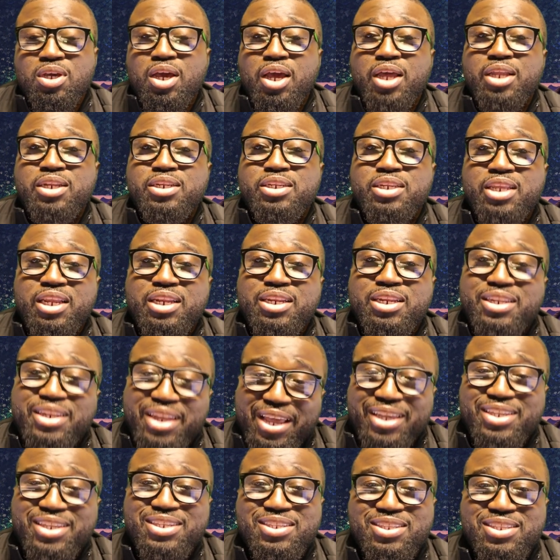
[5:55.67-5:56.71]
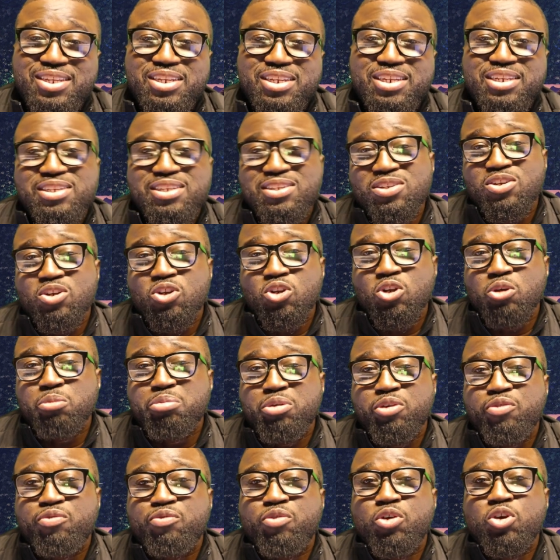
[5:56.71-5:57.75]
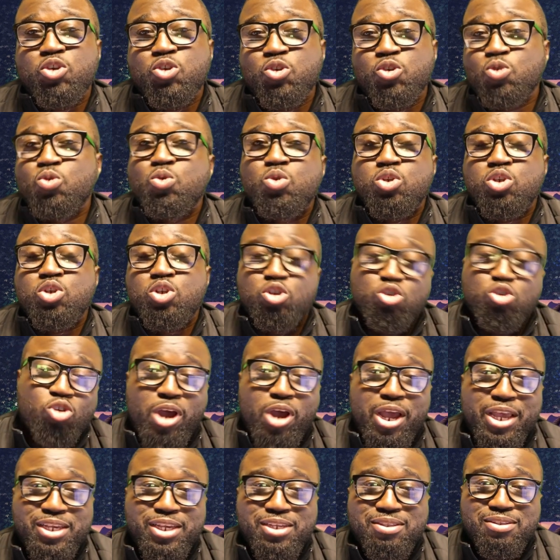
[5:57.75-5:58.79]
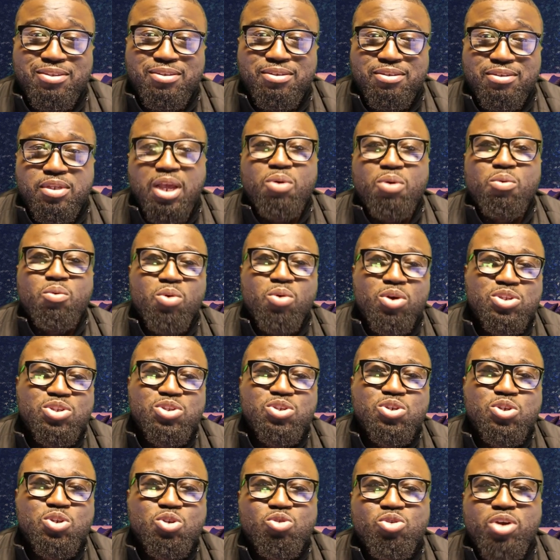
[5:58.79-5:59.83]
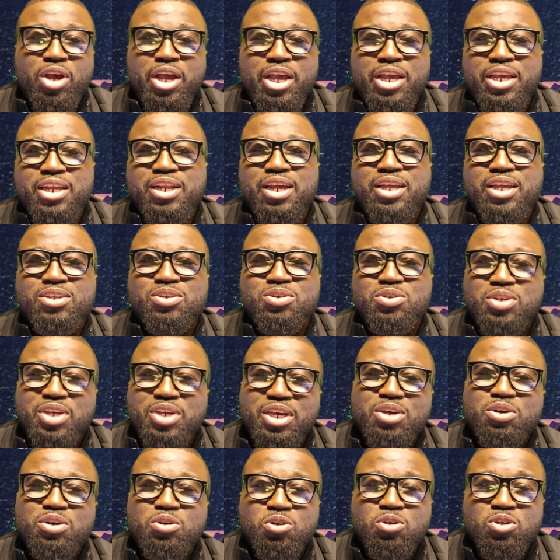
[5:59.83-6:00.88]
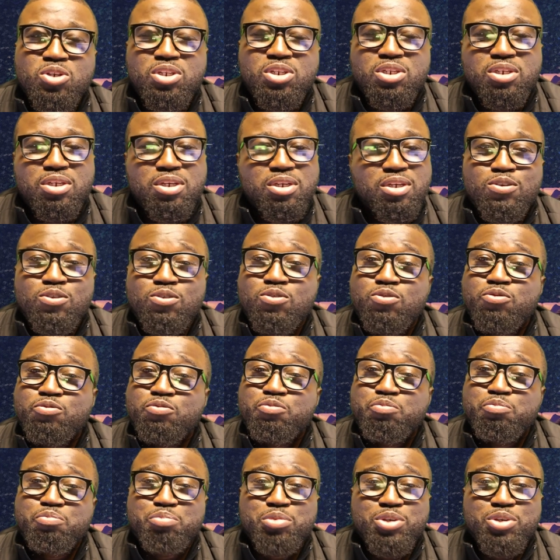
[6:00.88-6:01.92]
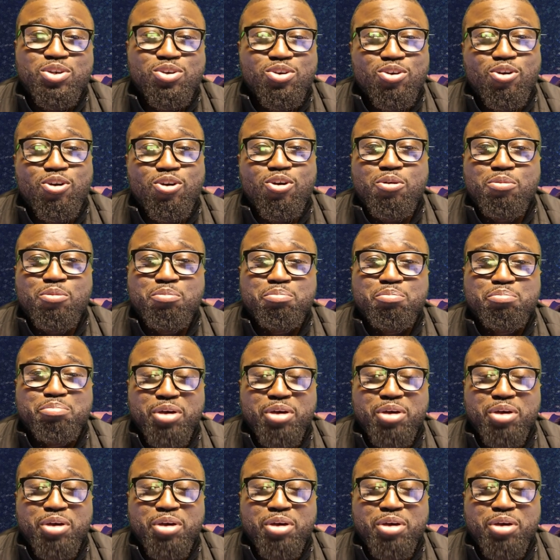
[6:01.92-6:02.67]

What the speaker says: And the next thing is going to be for you to try it. And once you try it and you get hooked, you've become